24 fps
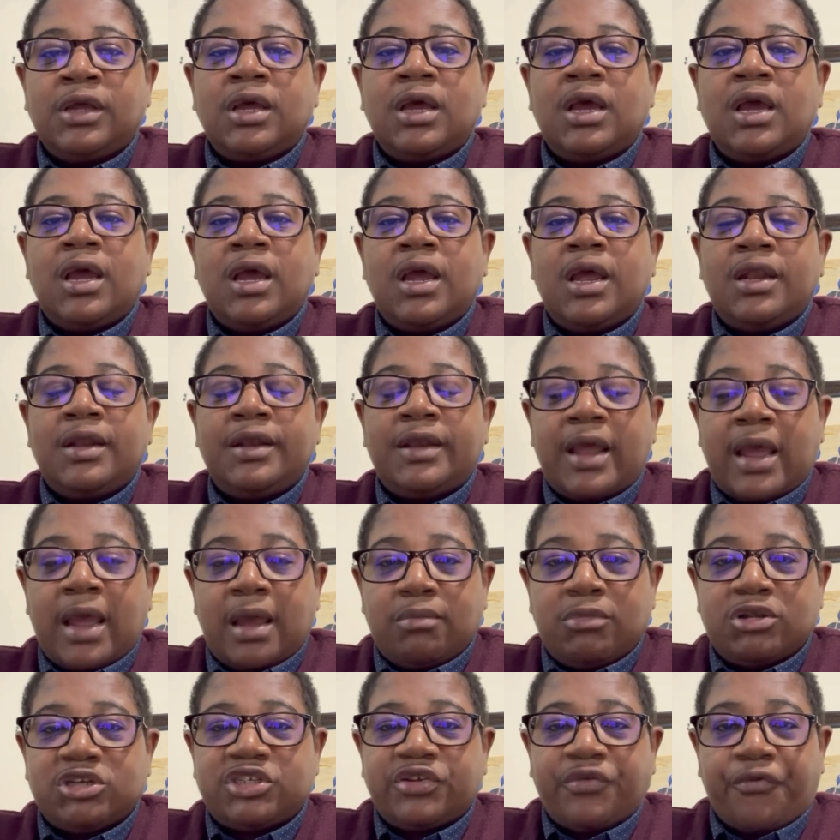and
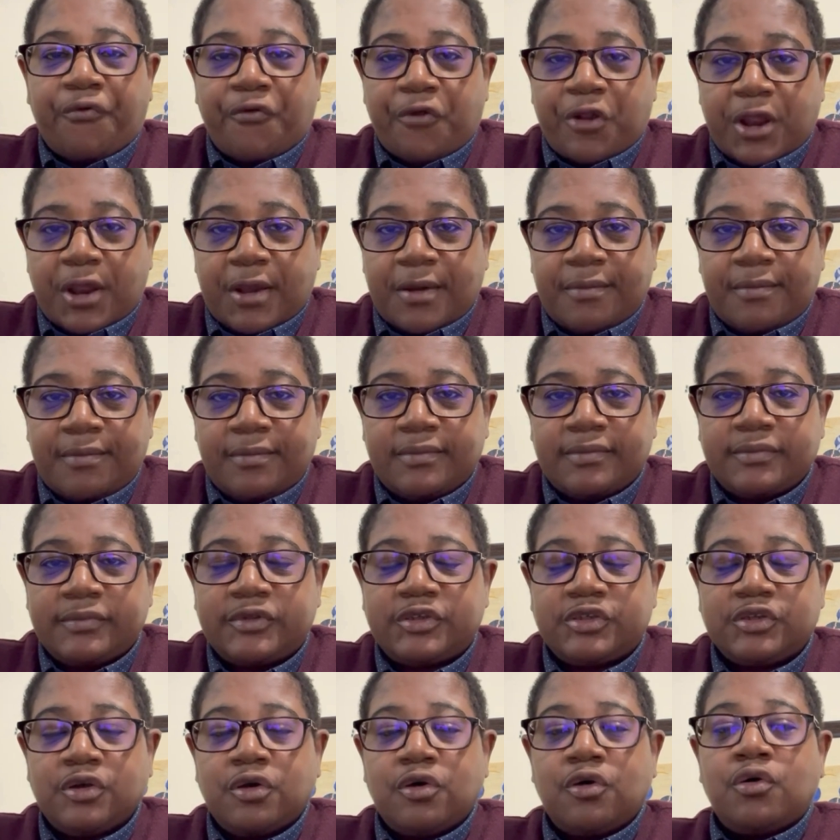damage-free.
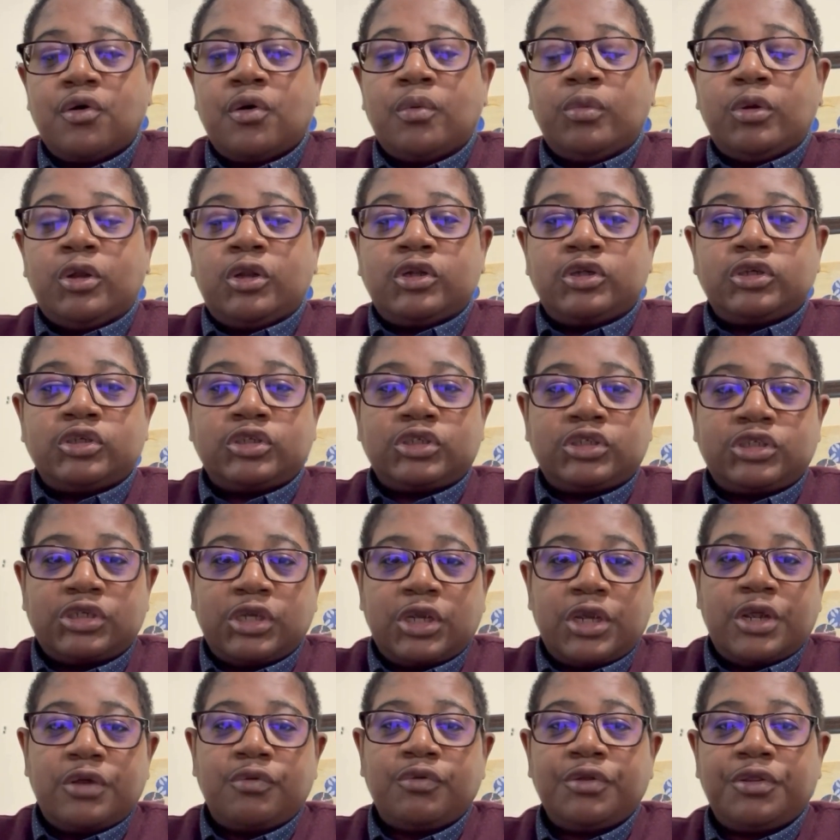So I'm going to
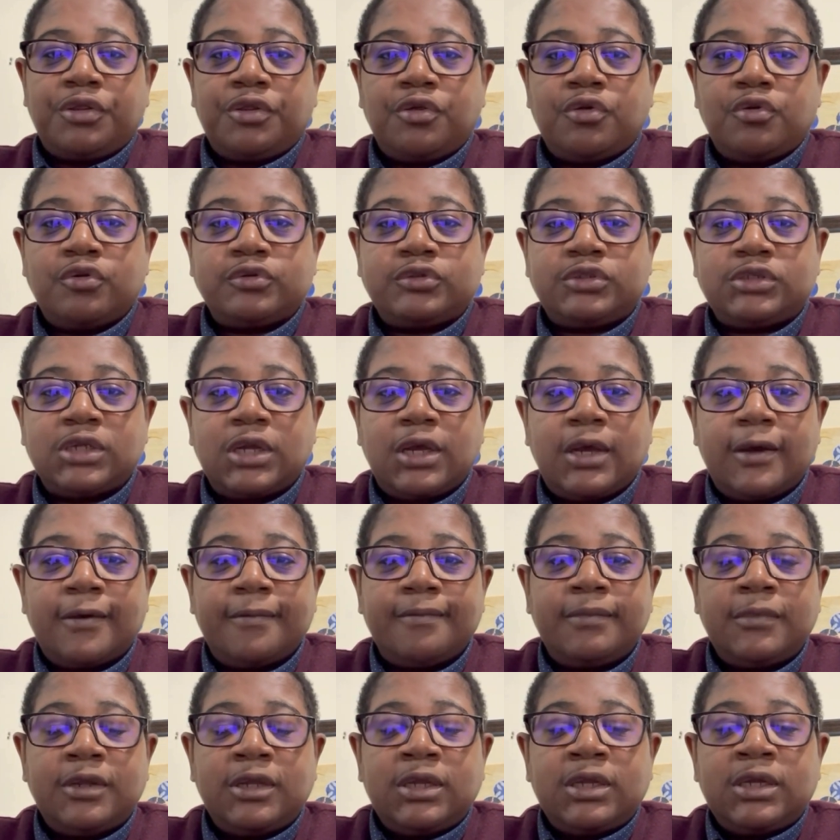share with you
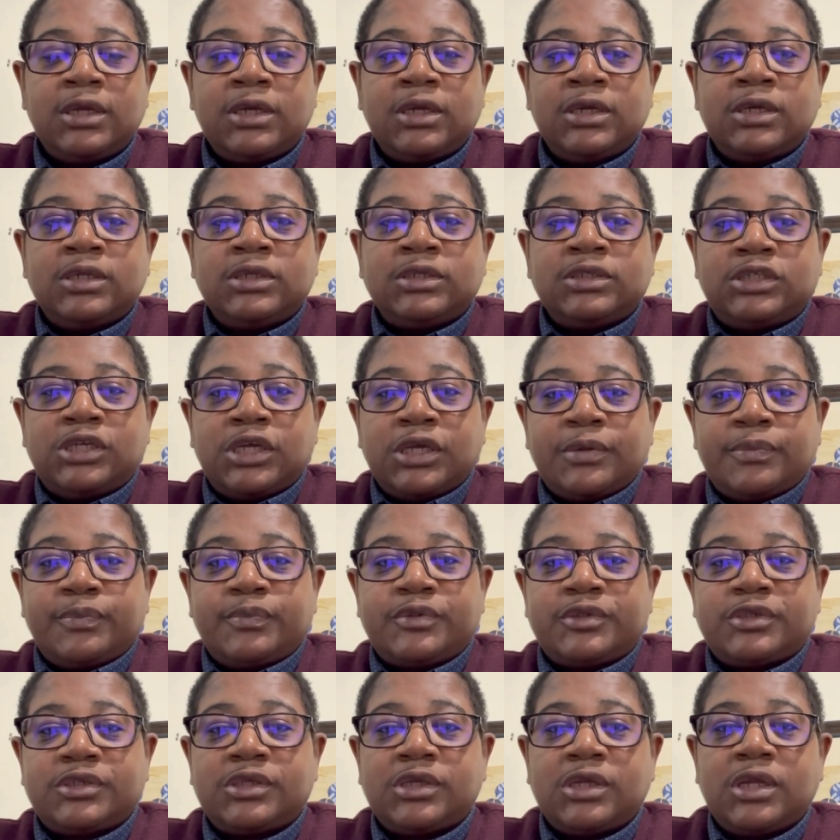some
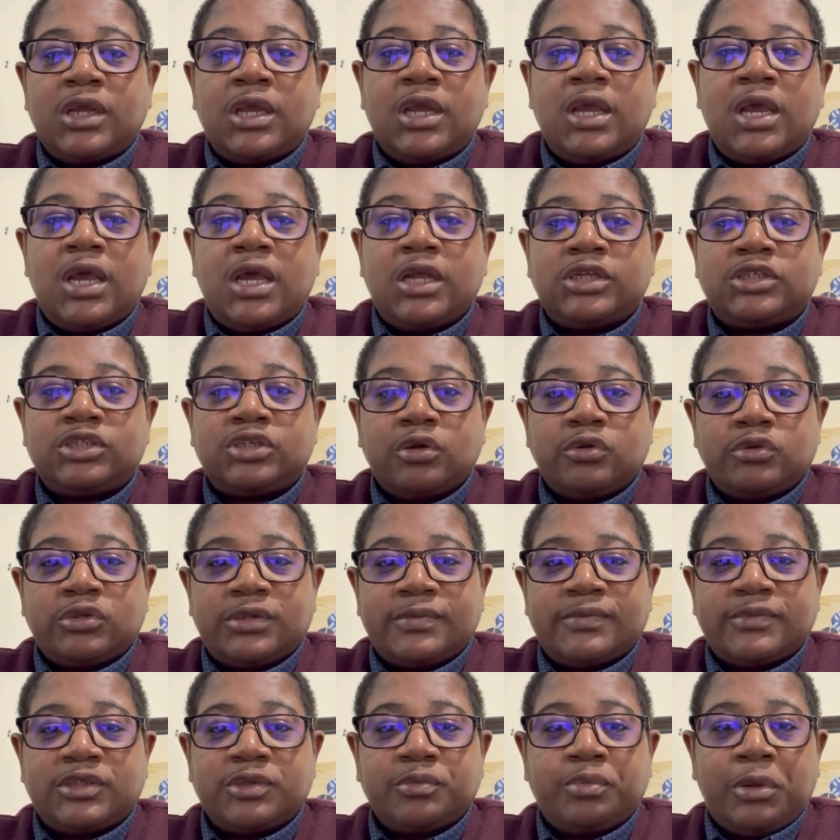tips and show
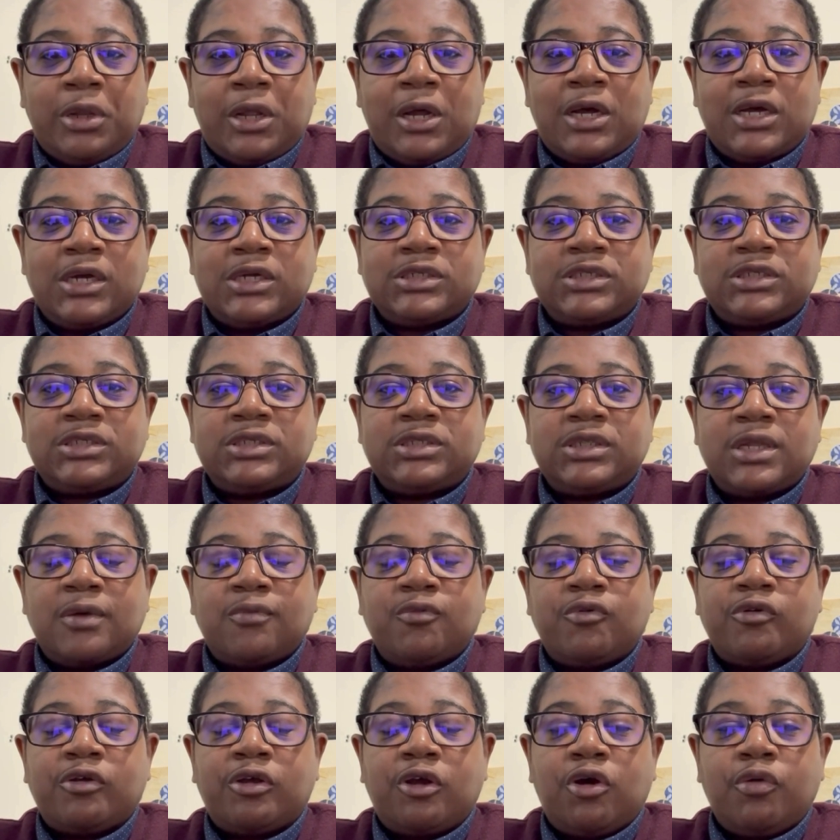some supplies that
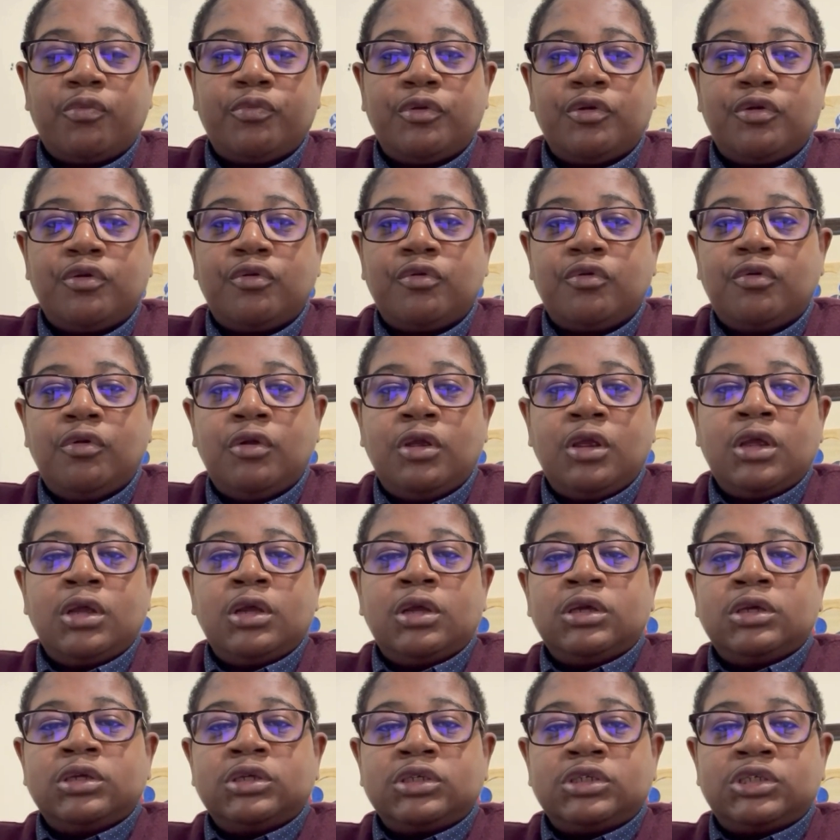will help you
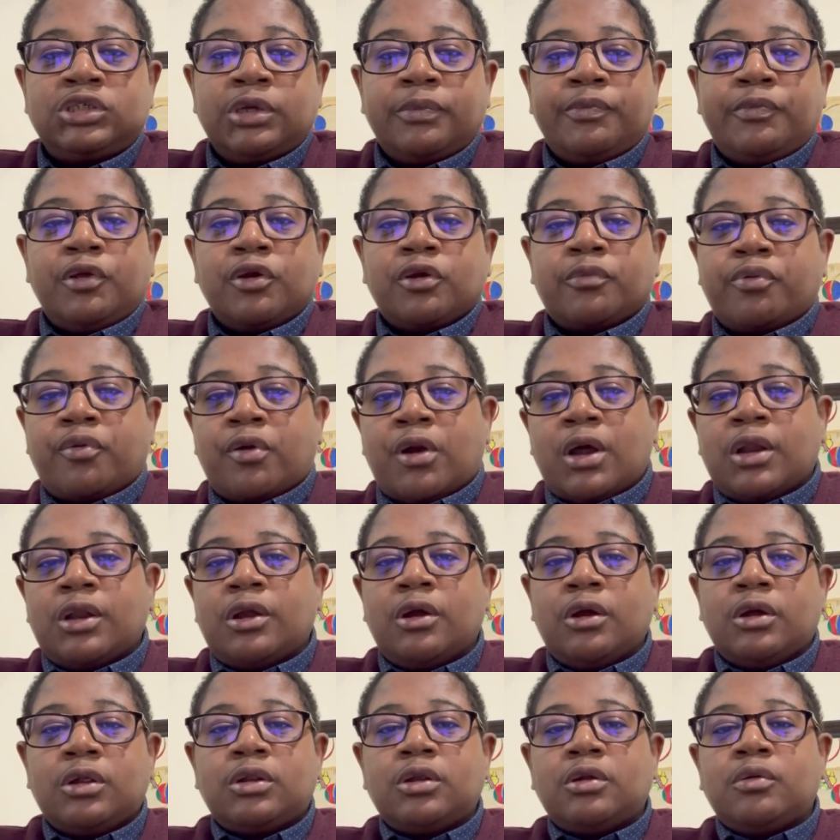ship your
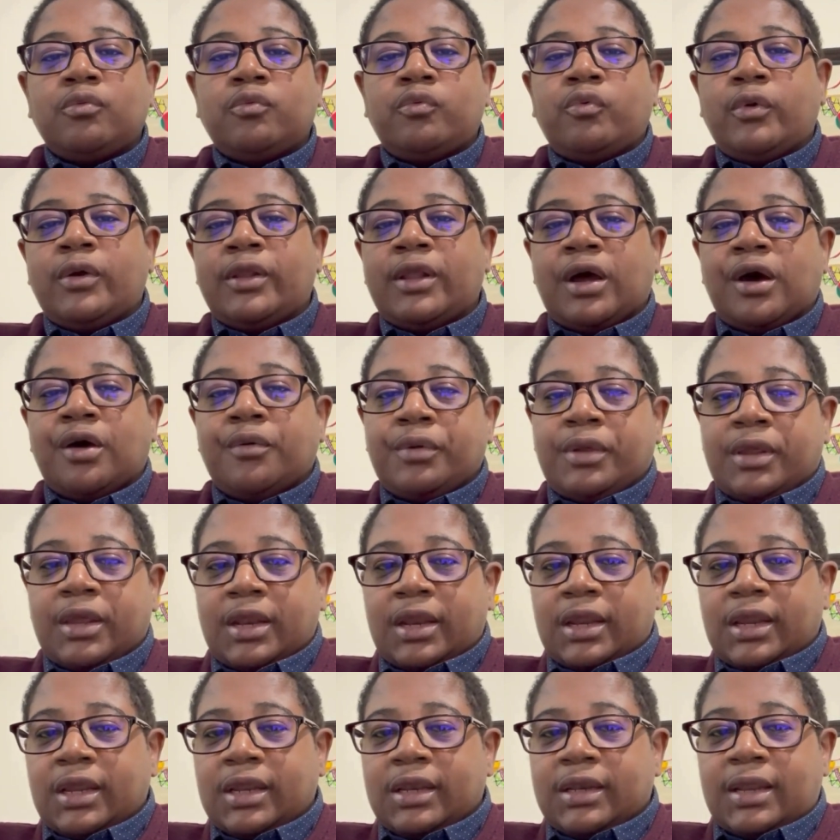product without
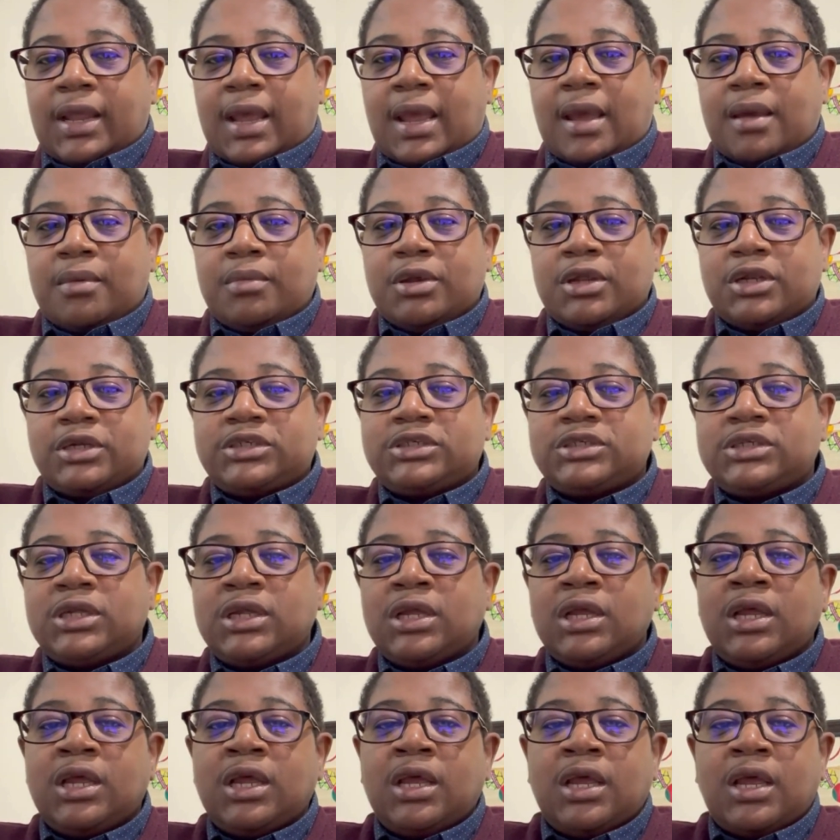getting it damaged,
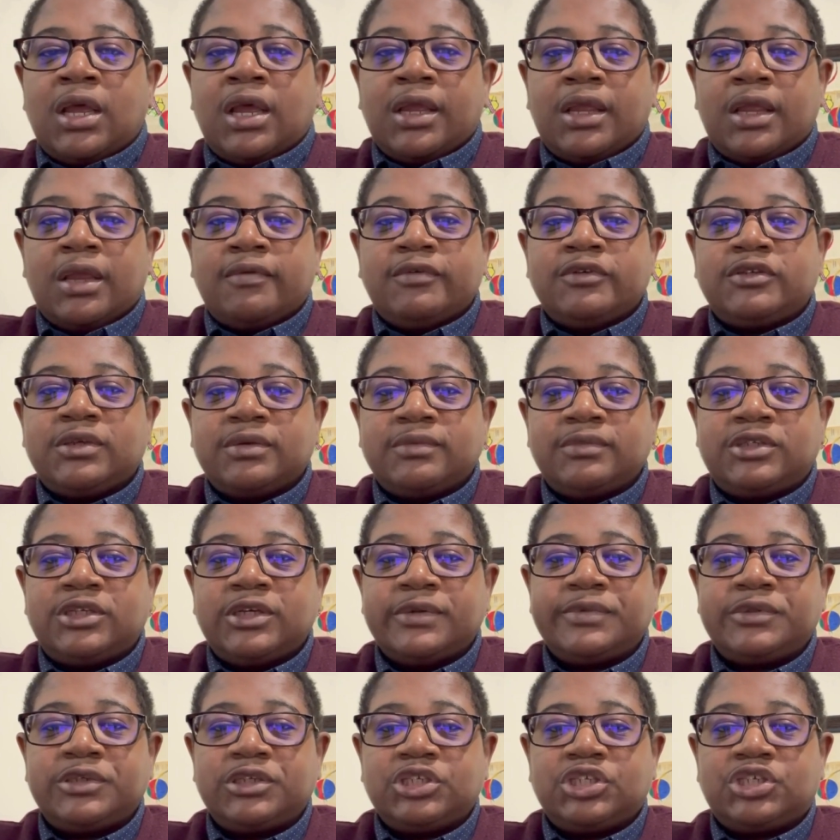and give you some
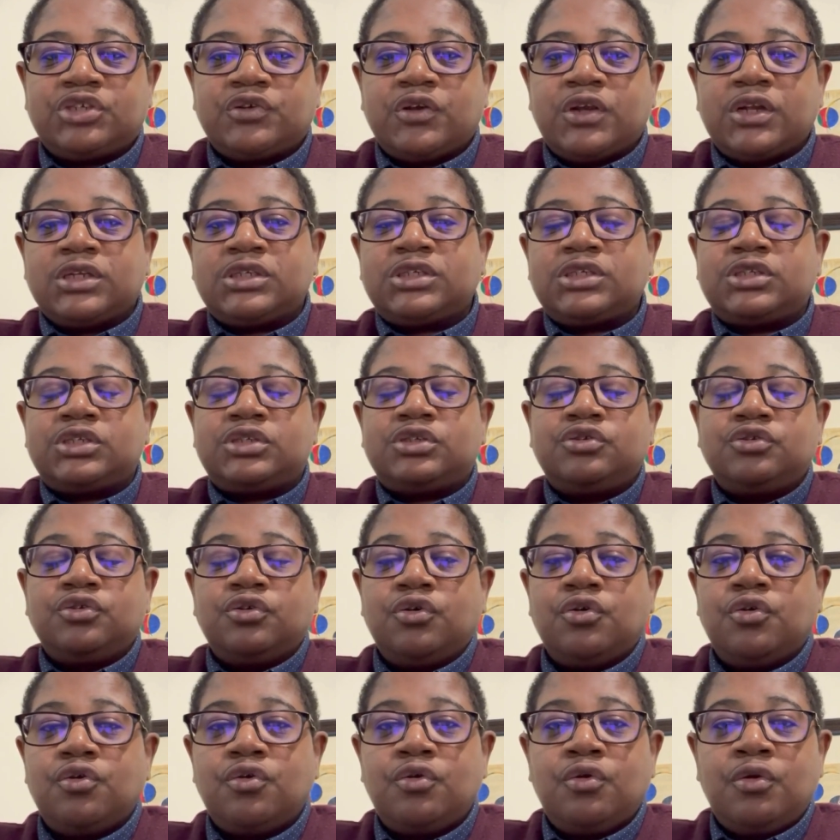tips and tricks
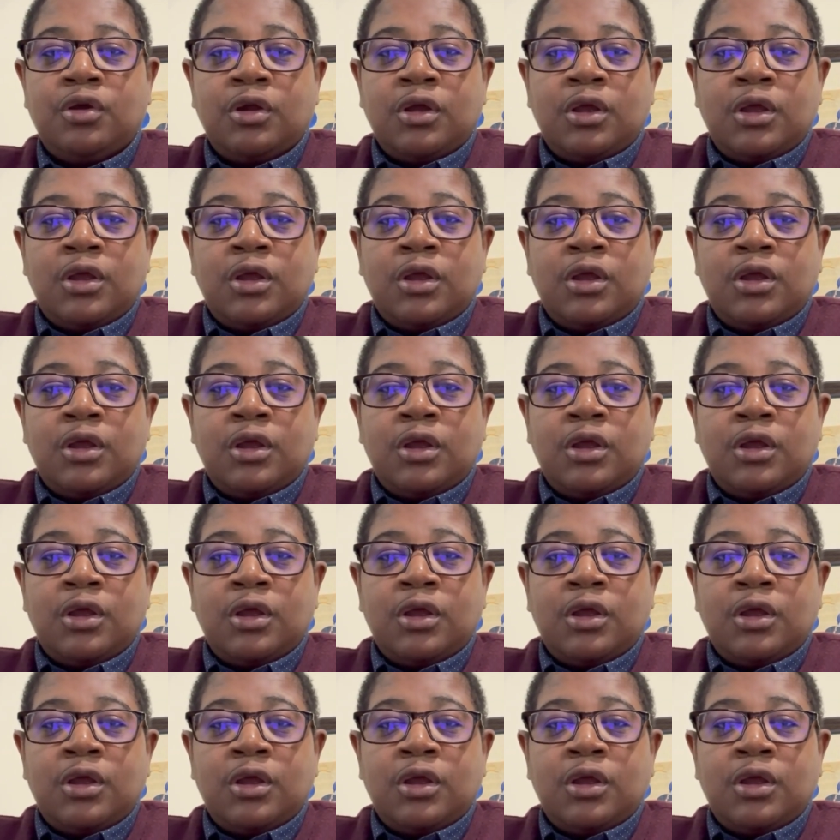to